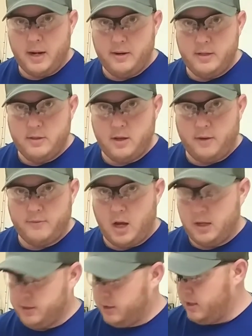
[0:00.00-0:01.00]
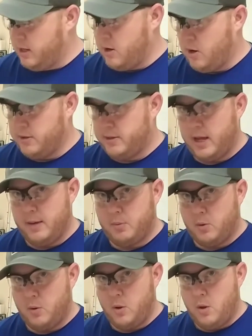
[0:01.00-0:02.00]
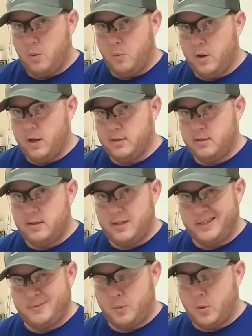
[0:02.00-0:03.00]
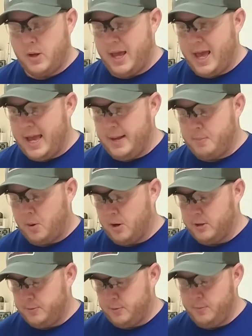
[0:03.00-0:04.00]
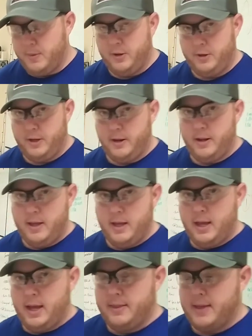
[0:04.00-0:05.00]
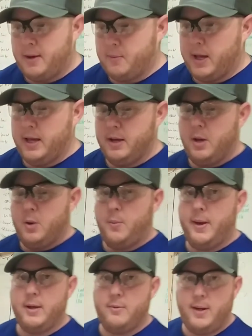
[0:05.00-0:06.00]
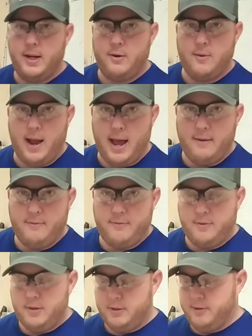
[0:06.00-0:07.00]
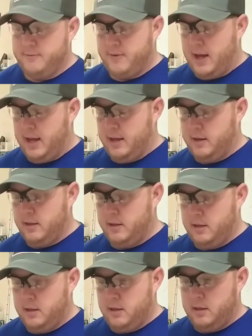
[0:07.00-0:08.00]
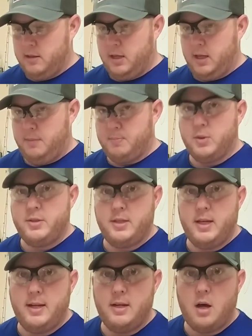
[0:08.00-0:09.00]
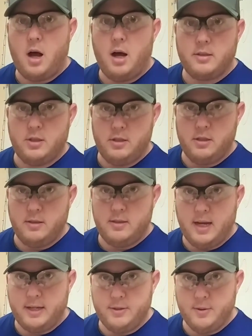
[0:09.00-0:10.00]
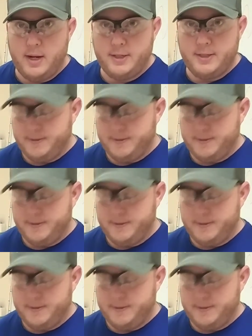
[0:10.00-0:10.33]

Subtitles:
dissolved oxygen in our sample was 6.8 parts per million. And that way we can read a graph to find the percent oxygen saturation.